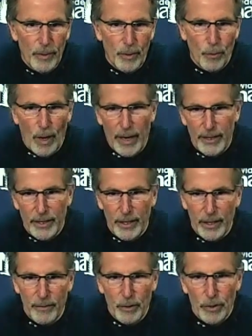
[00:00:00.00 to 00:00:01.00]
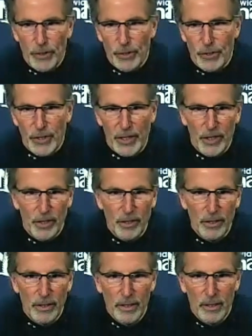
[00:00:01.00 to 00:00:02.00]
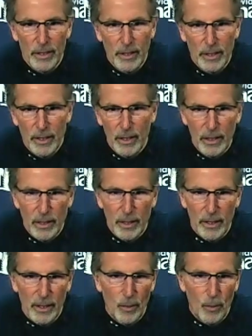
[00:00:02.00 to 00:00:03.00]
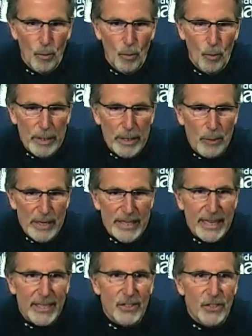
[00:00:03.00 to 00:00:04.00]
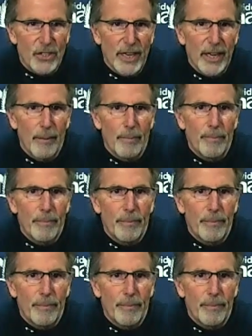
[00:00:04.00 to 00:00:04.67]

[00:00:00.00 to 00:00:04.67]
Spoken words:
grinding versus skill. We can't set up.